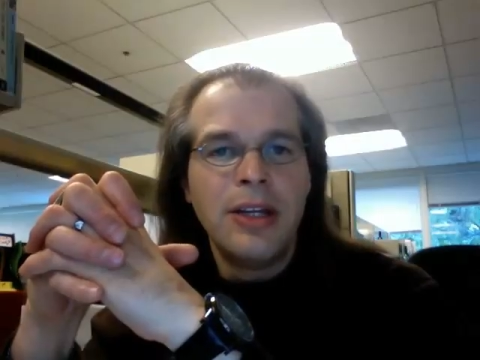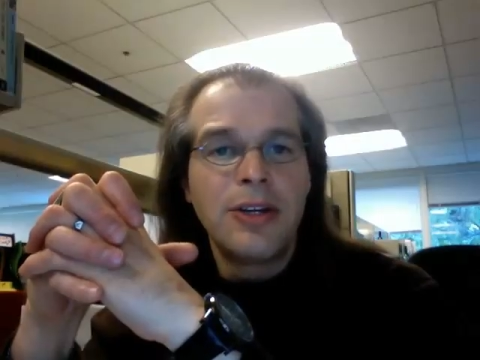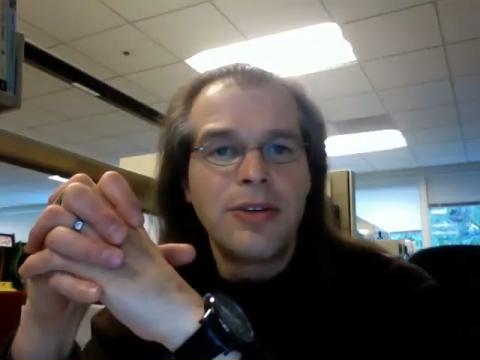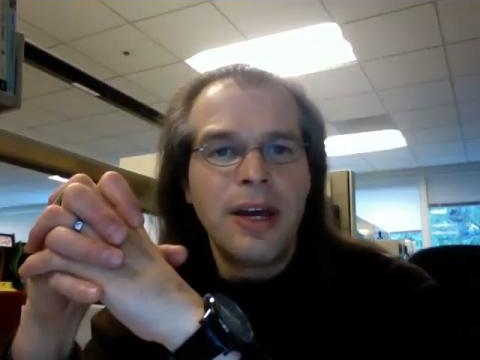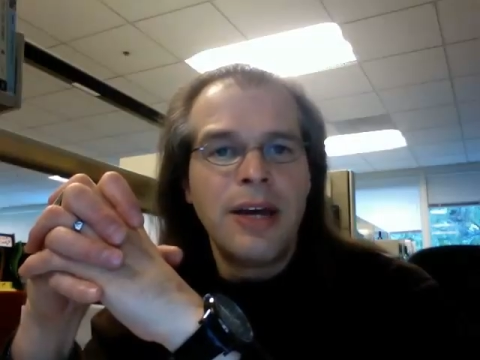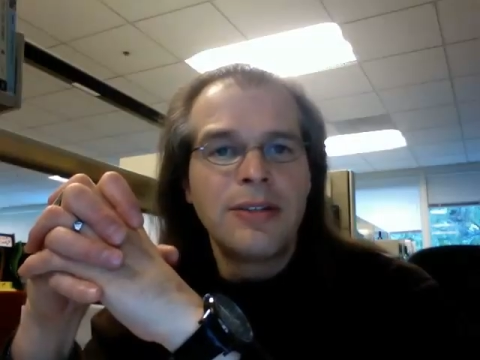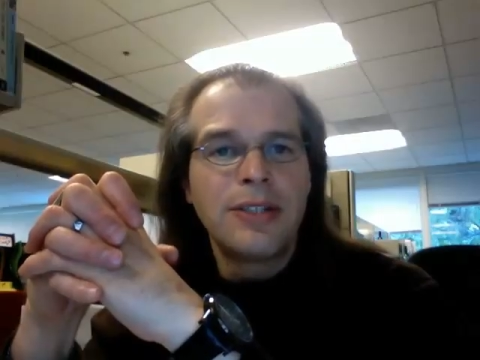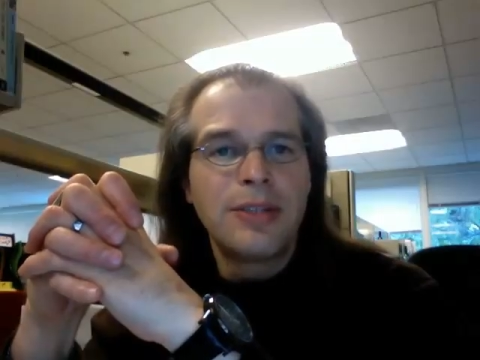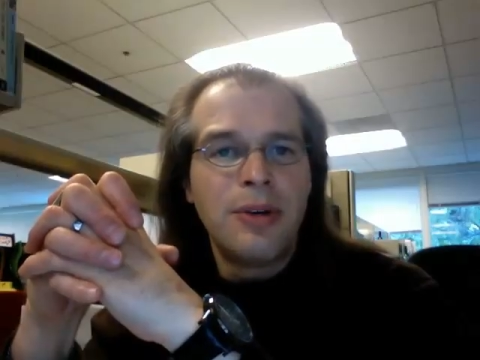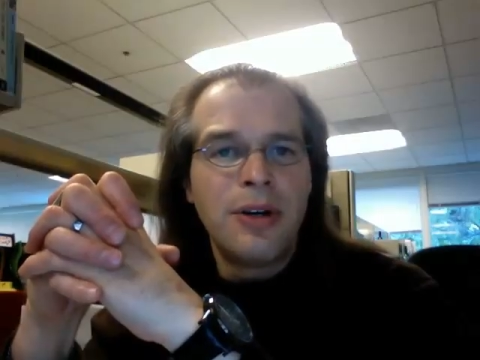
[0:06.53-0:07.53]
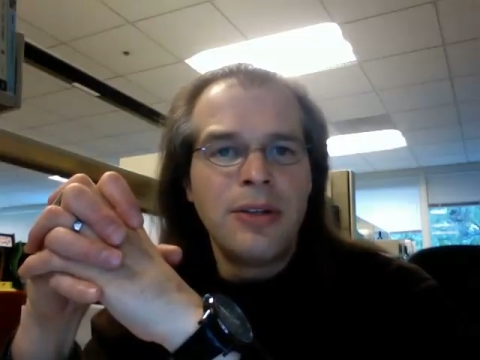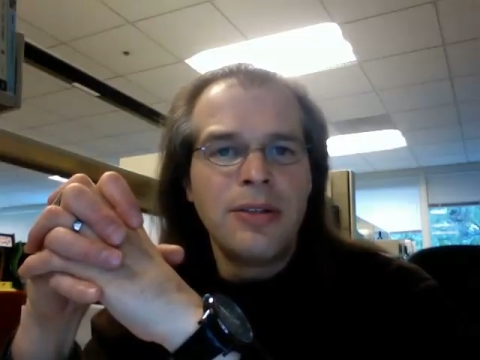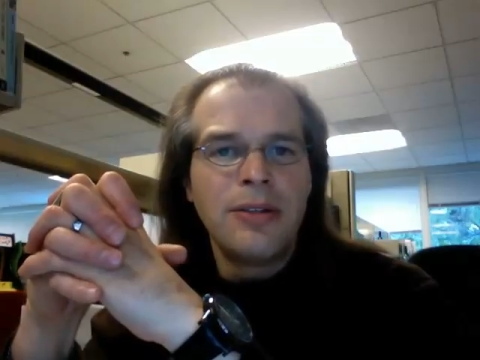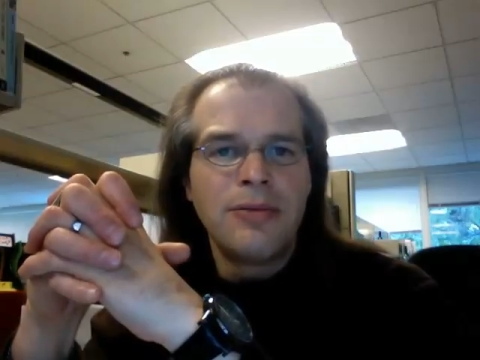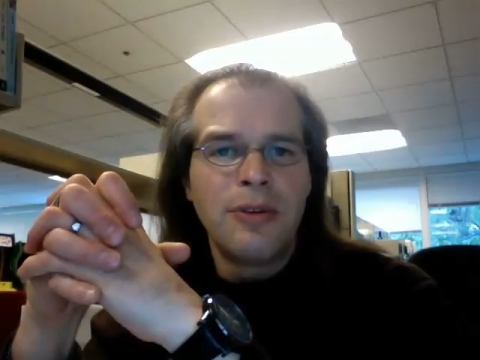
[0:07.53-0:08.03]
to try out
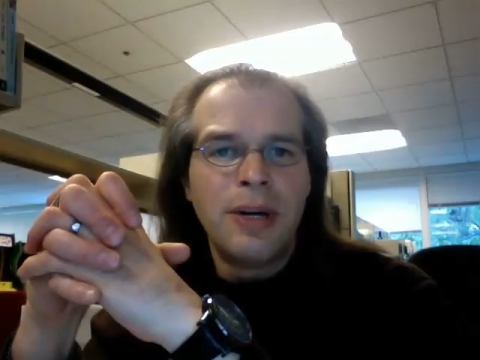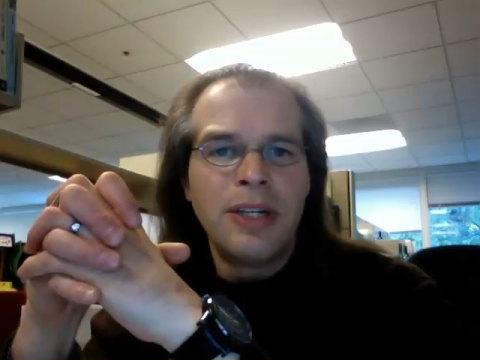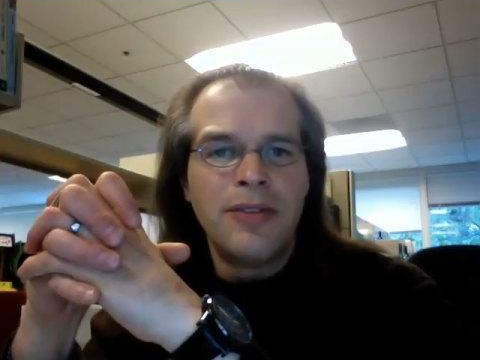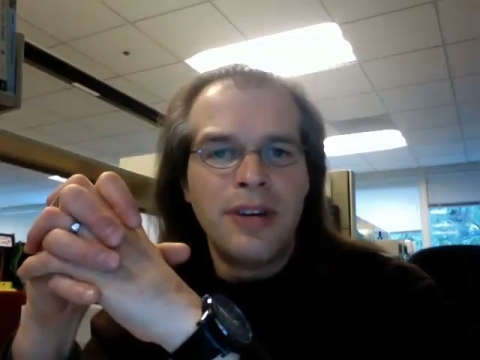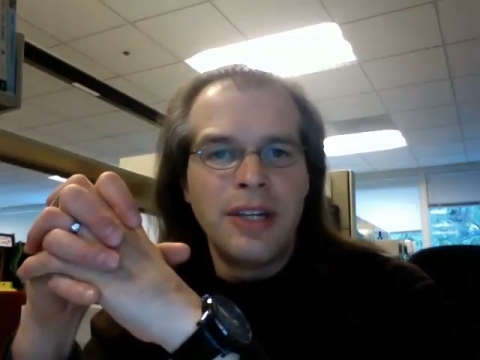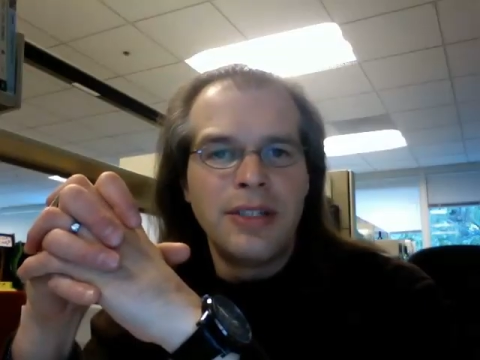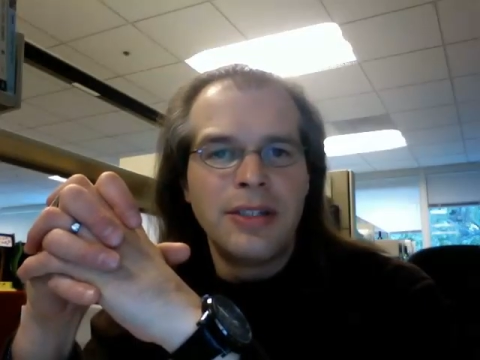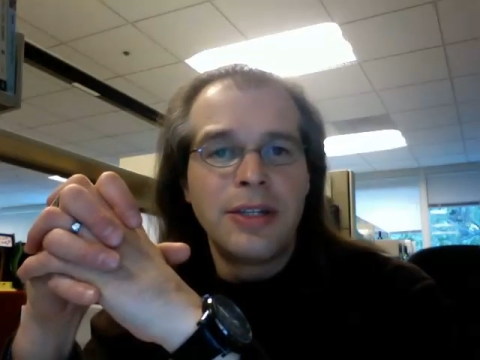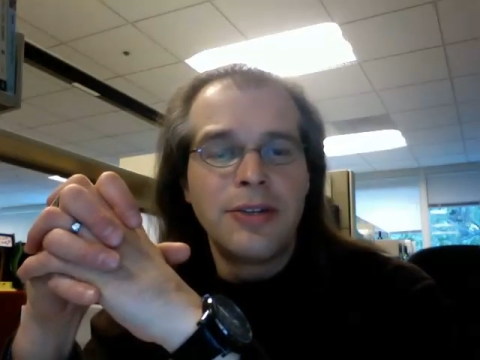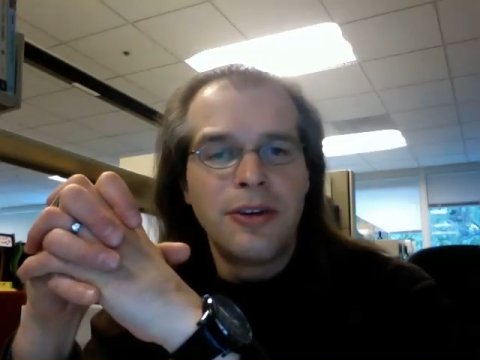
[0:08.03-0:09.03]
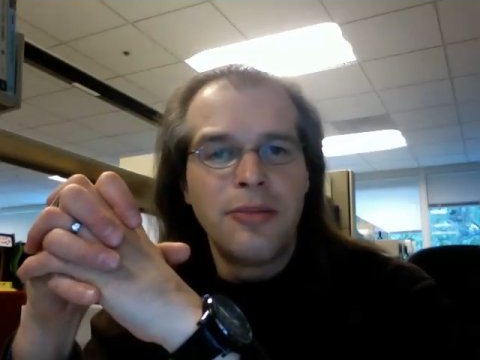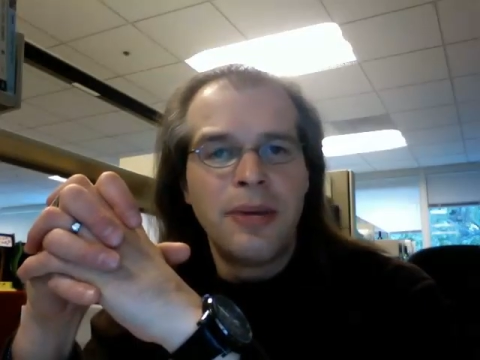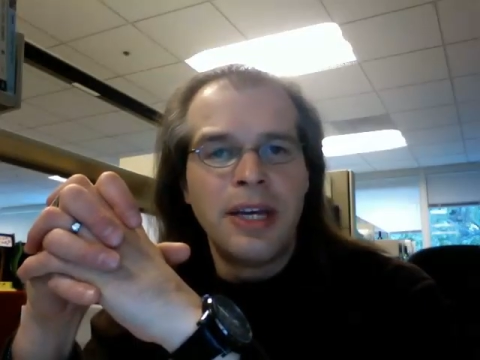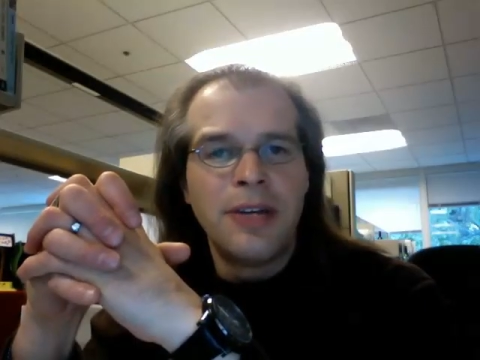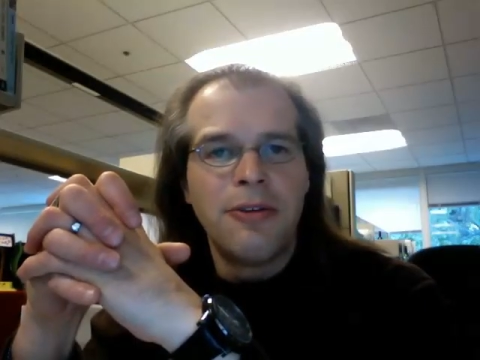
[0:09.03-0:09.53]
small robot devices controlled
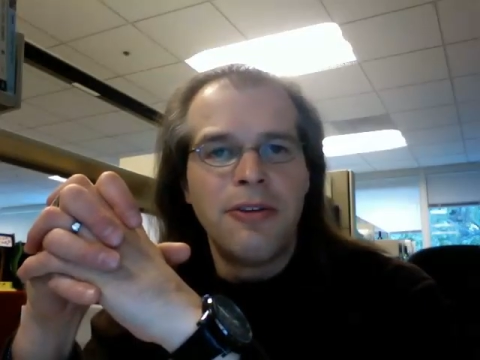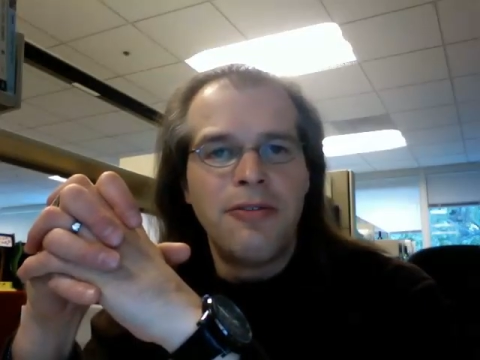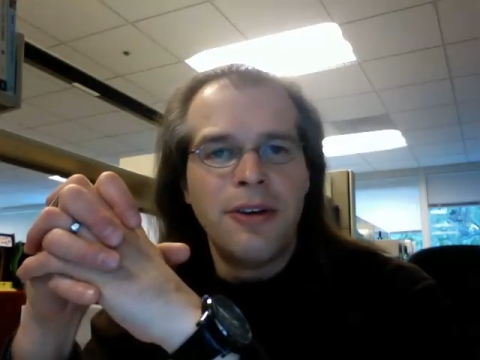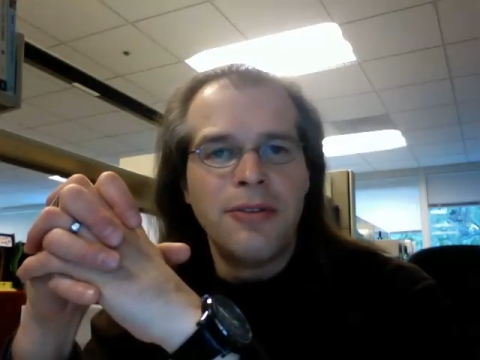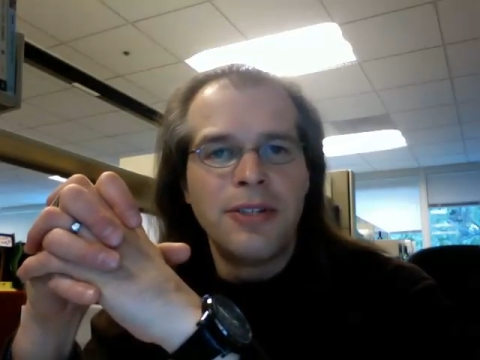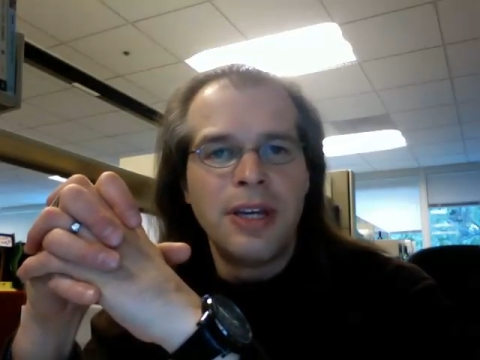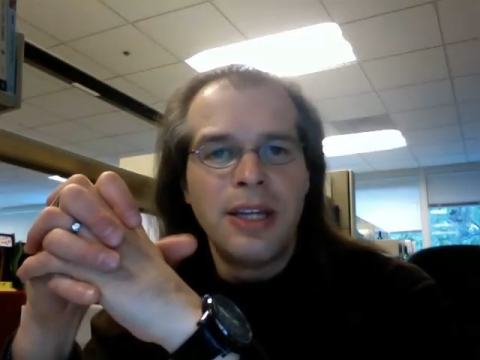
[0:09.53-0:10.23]
by Android phones.